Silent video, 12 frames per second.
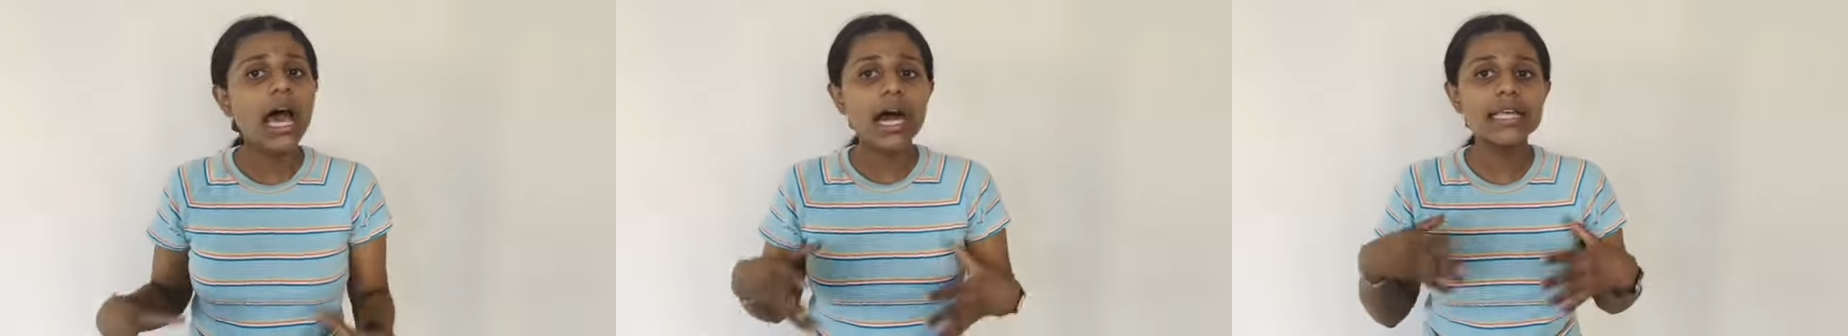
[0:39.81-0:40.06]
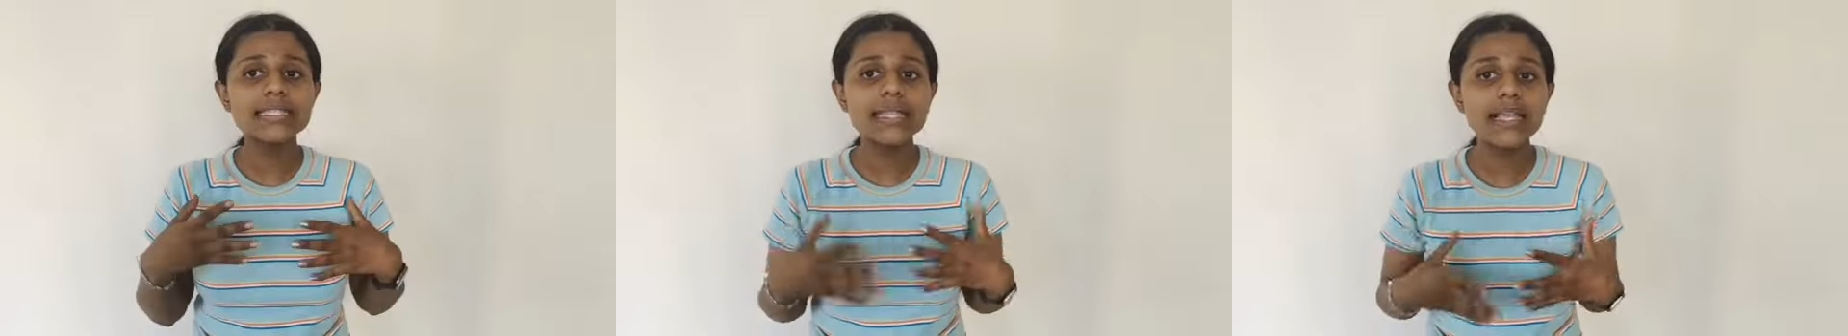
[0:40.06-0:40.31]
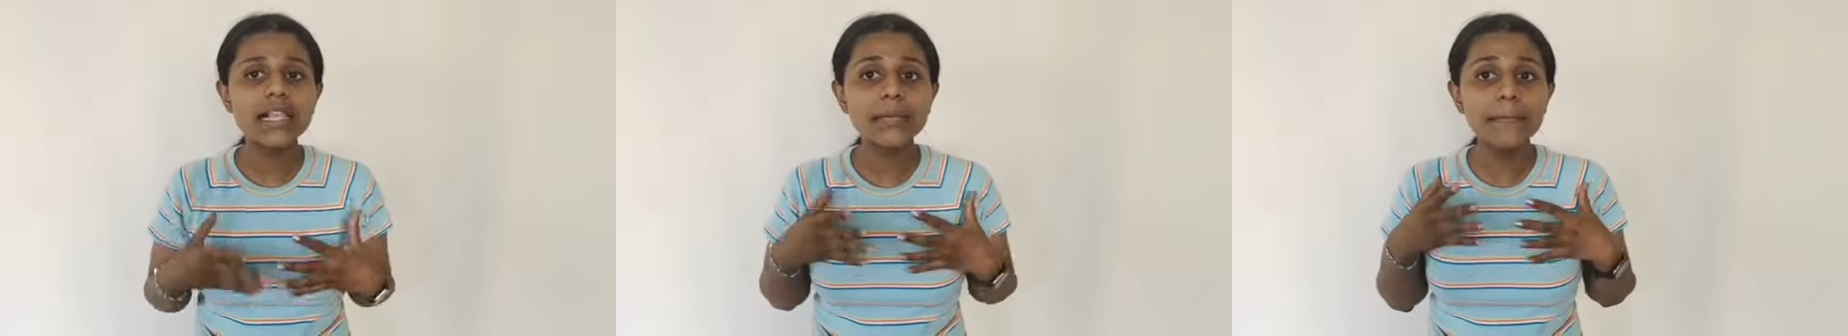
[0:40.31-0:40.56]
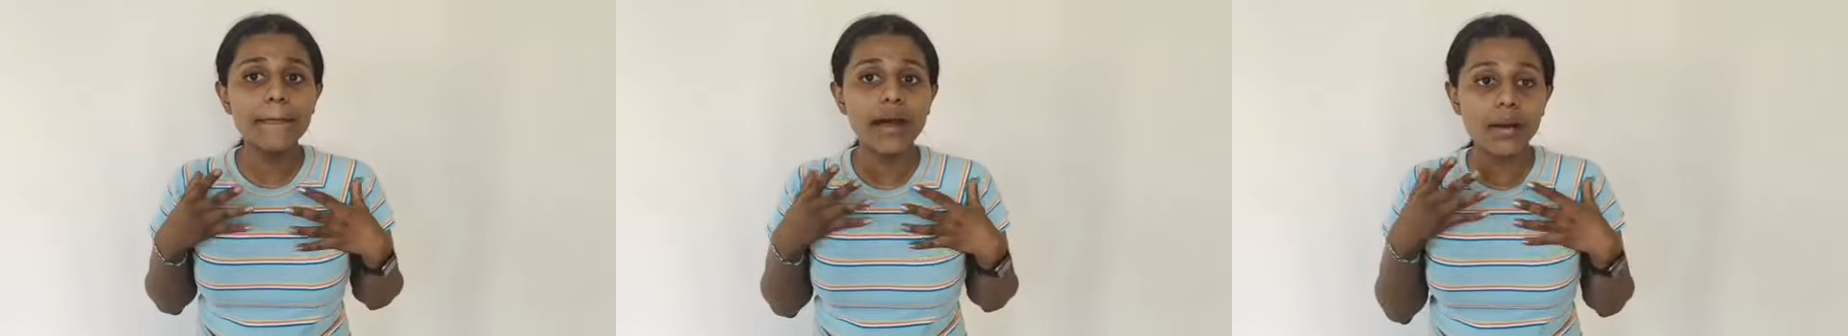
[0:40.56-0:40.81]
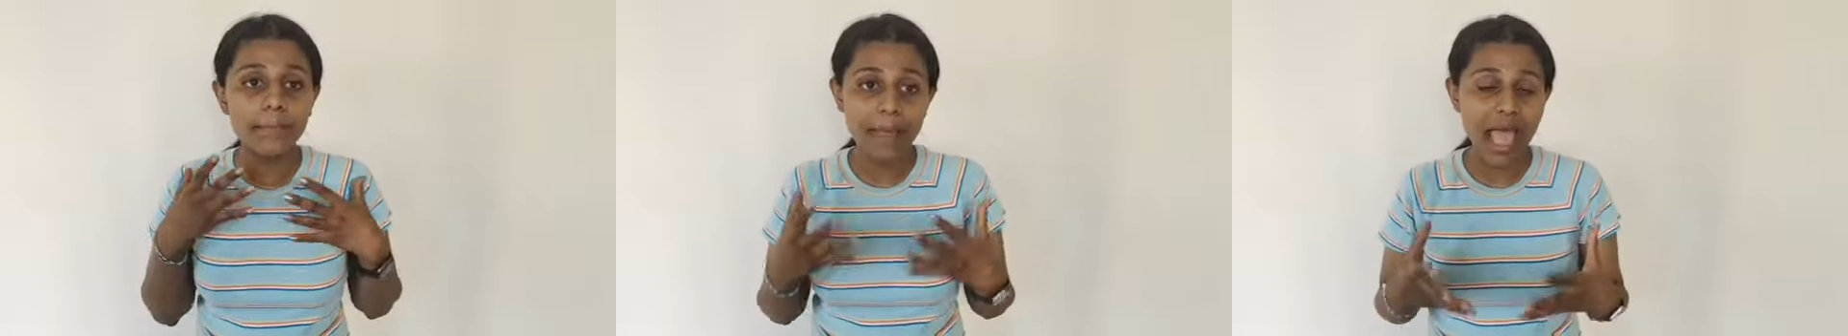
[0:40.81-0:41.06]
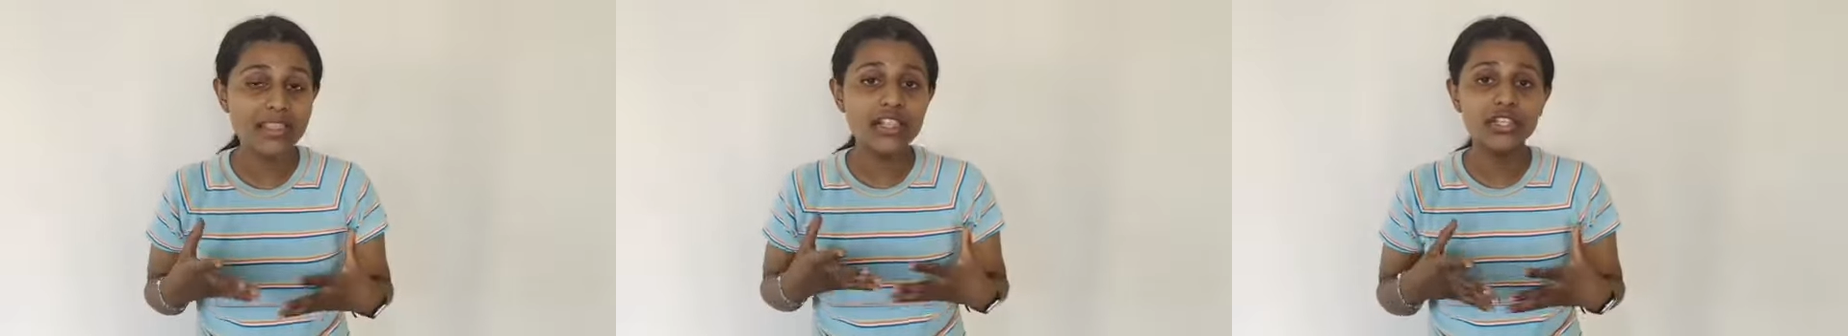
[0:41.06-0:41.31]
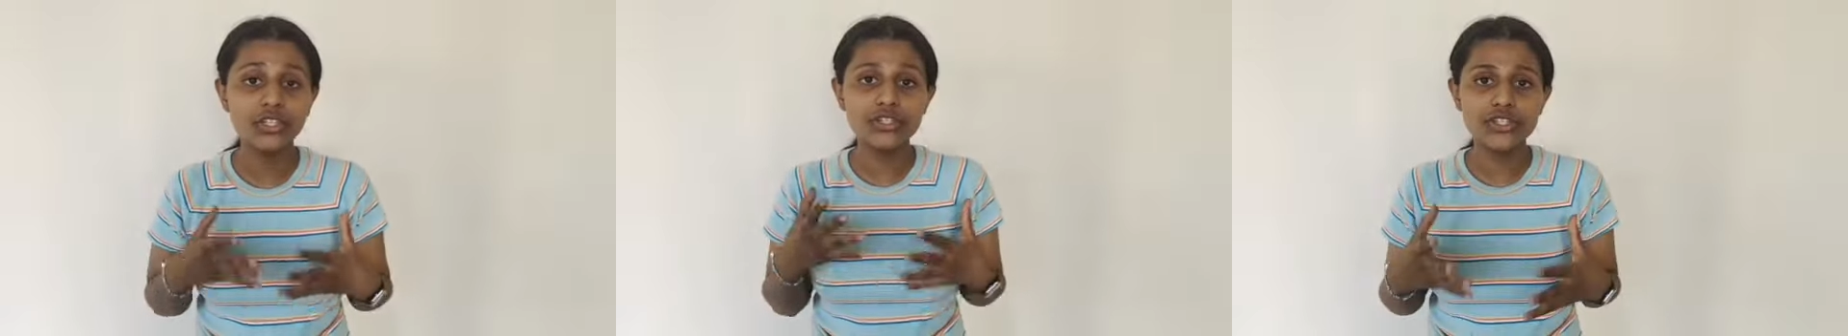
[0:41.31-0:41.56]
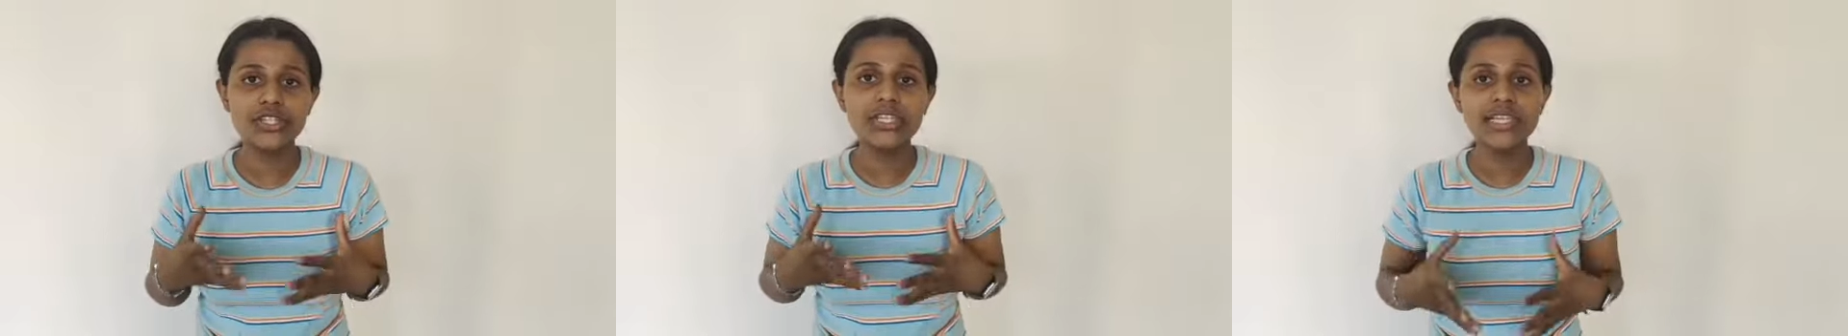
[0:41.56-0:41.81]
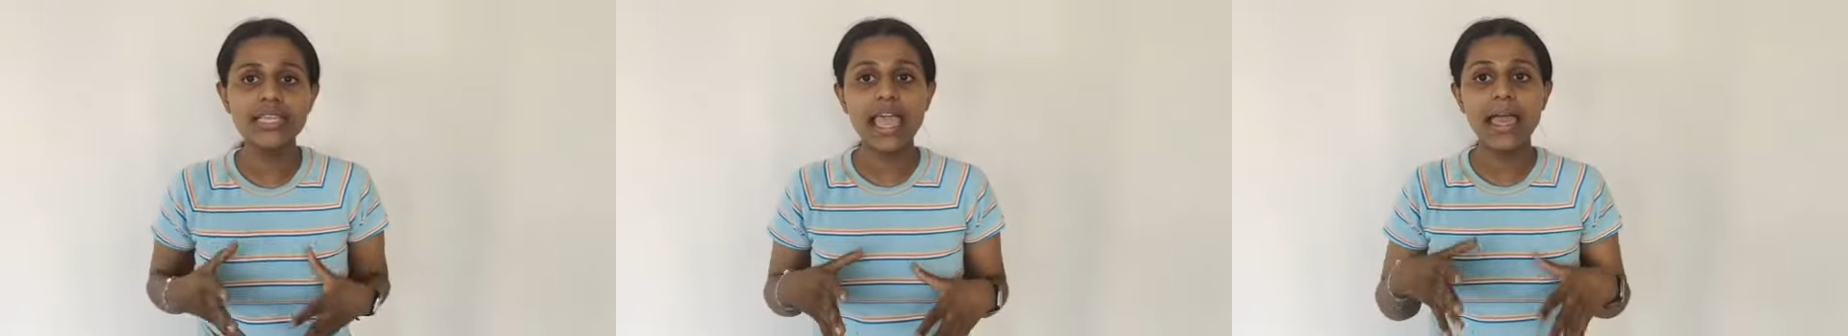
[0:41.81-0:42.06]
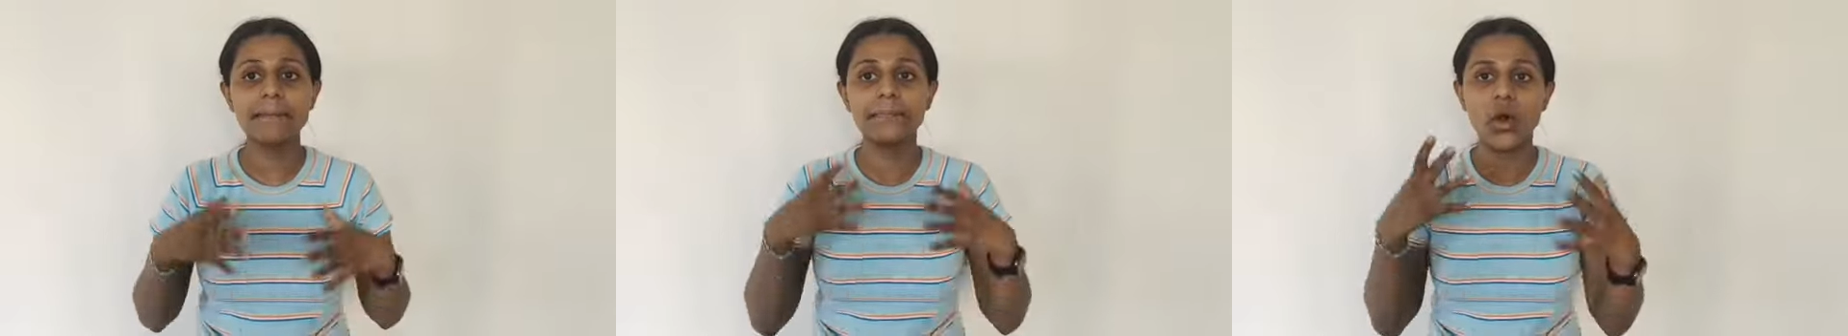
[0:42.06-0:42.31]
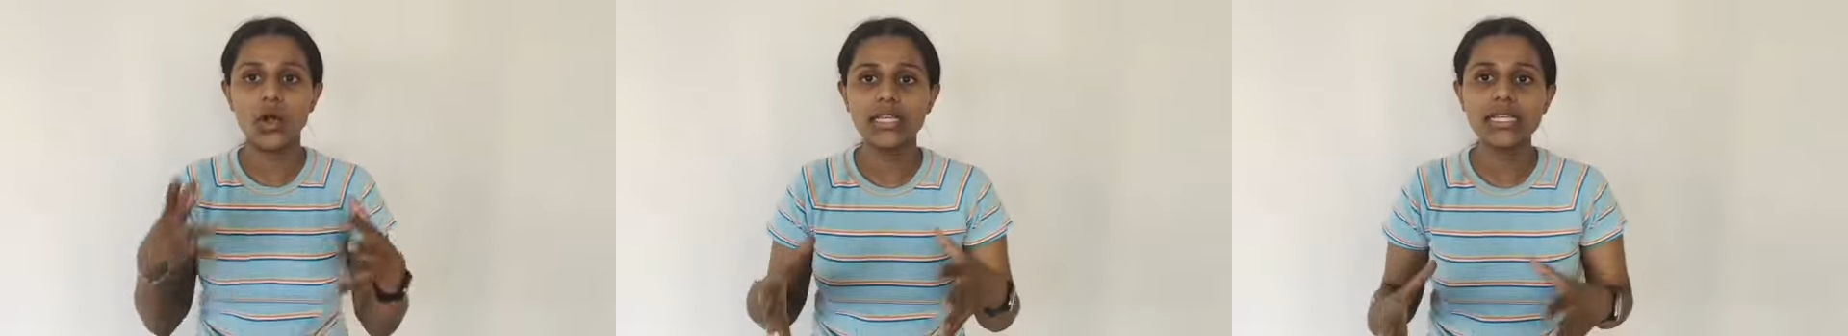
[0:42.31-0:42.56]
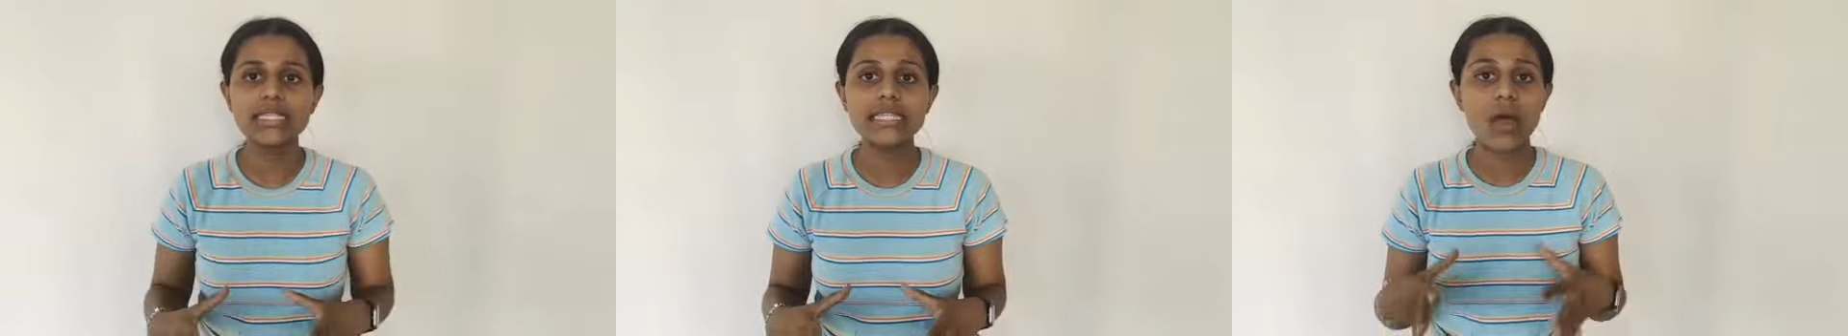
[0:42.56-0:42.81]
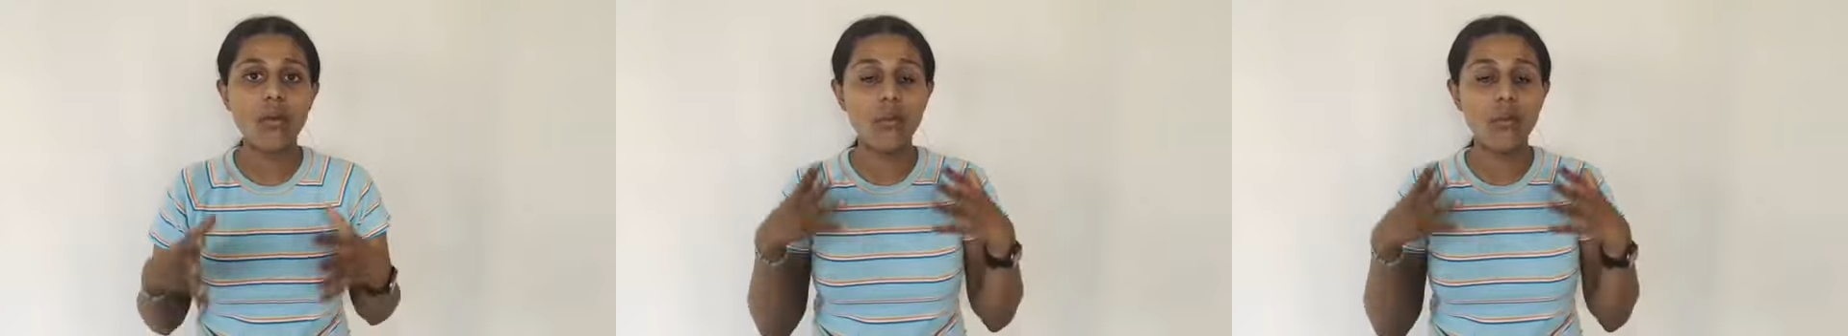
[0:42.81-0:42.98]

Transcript: a single panel usually embodies